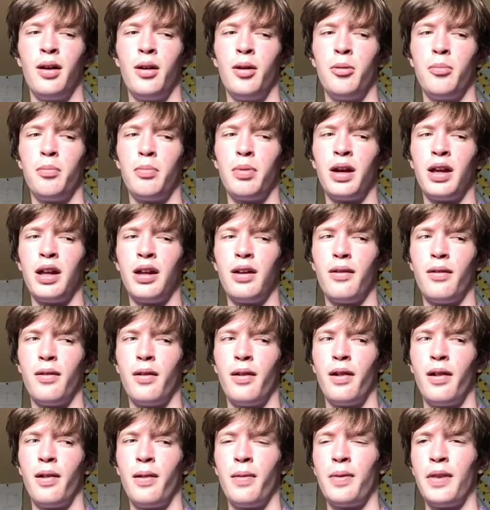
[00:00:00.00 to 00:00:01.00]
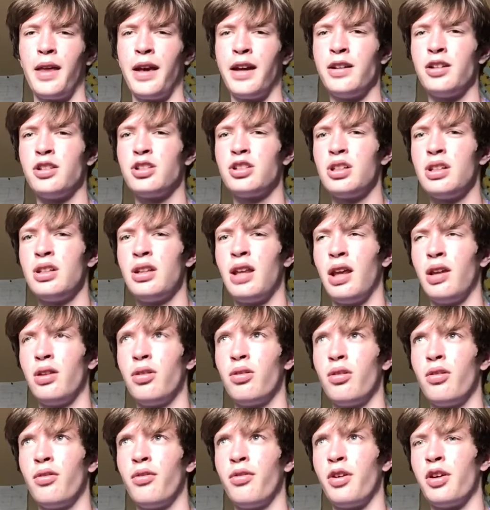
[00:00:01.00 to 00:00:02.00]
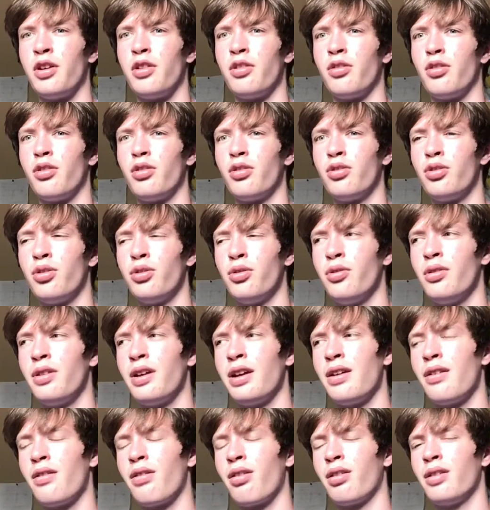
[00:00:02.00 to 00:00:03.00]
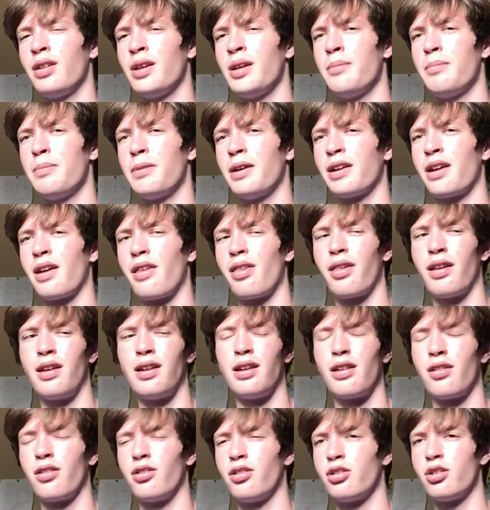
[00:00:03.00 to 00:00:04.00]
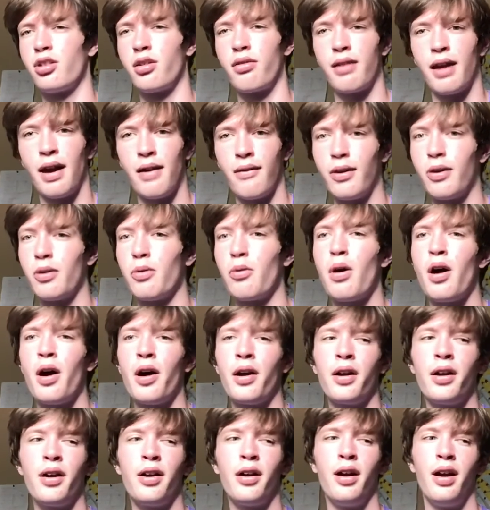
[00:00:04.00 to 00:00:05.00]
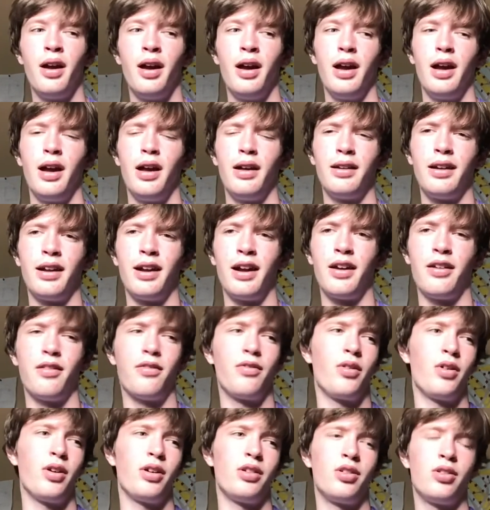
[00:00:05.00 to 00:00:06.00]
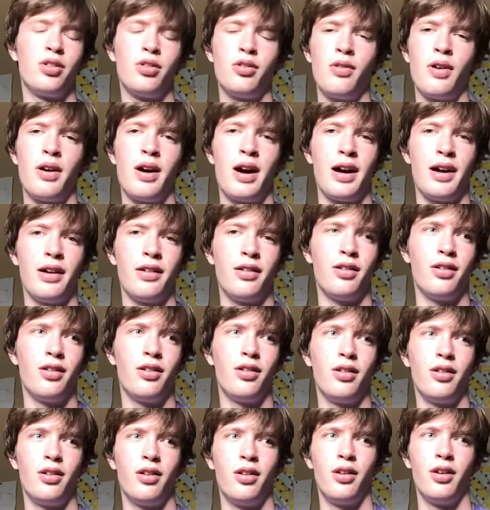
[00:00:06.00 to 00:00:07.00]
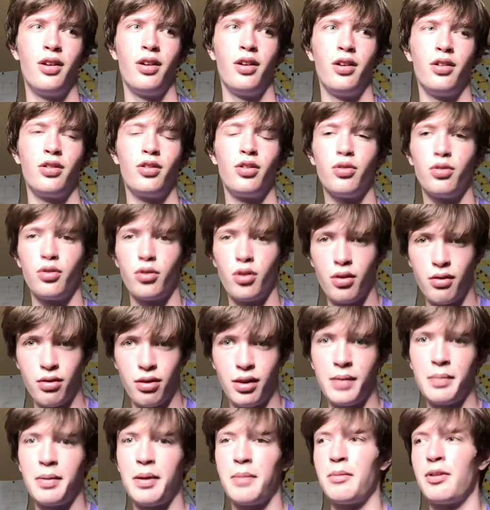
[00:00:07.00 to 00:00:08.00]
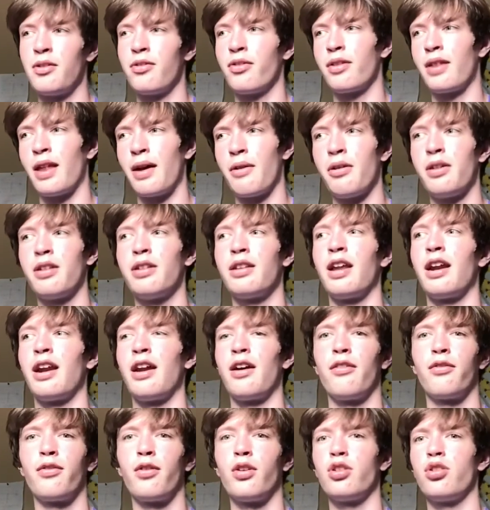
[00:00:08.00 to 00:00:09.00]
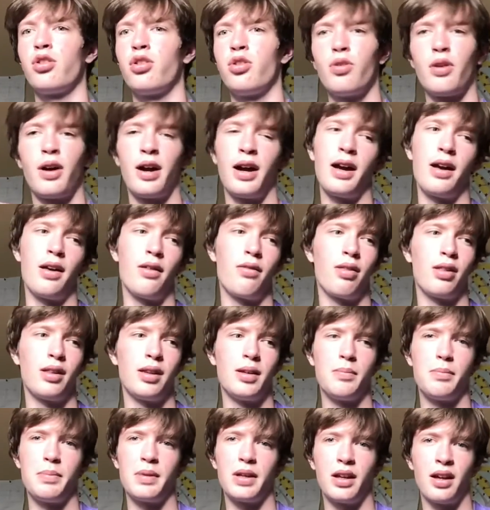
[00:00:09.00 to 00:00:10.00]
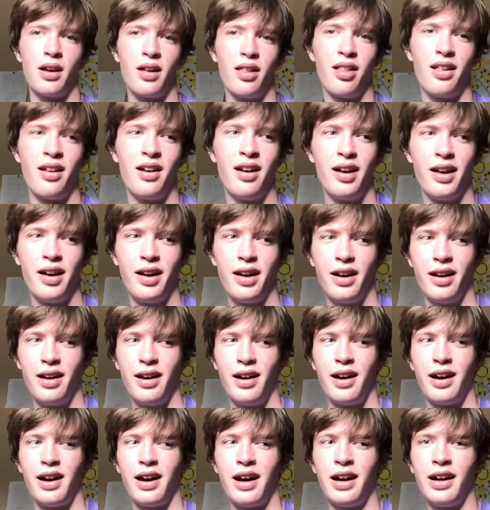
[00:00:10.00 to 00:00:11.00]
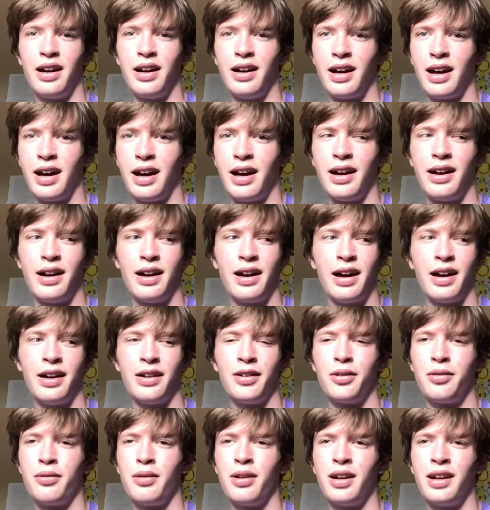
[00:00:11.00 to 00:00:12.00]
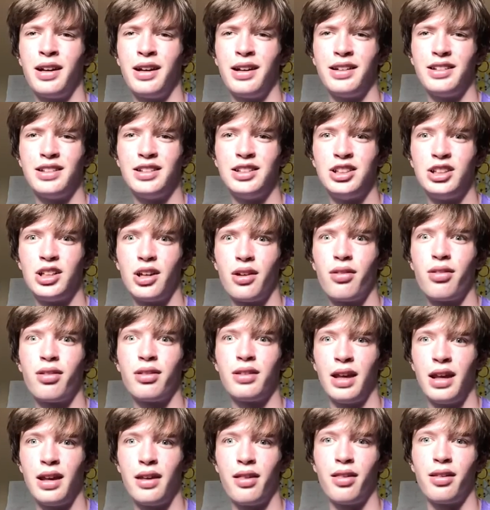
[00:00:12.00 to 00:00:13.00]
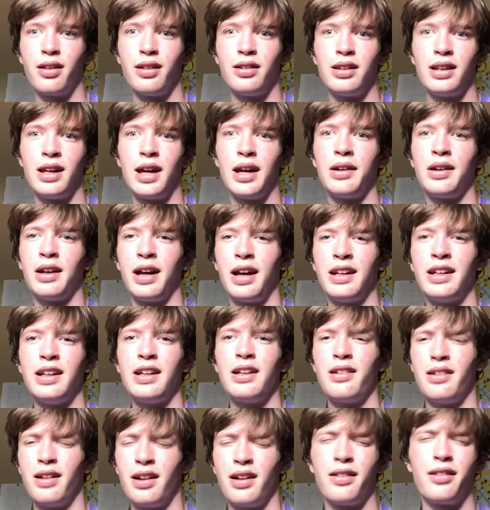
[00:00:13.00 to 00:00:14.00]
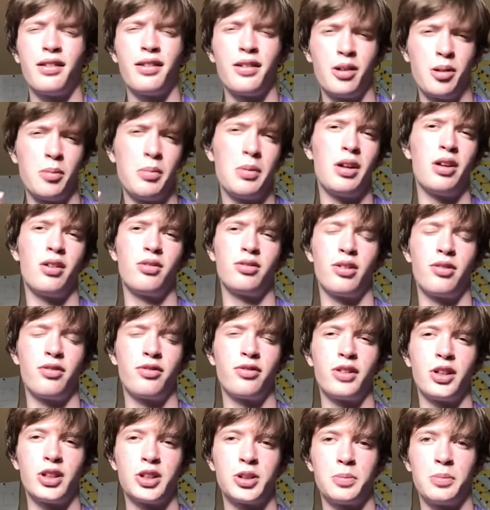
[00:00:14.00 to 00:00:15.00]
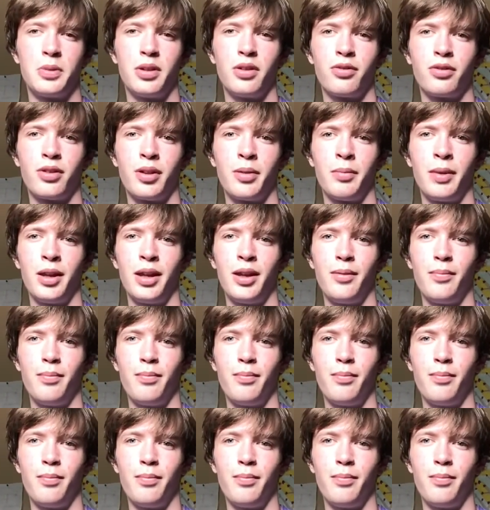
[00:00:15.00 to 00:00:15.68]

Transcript: But I usually tend to avoid too light a steep, because then you're just having water, and then I avoid too low steep, for that one. Then I avoid too high a steep, because I don't want to just taste the tea. I need a little bit of refreshment from it.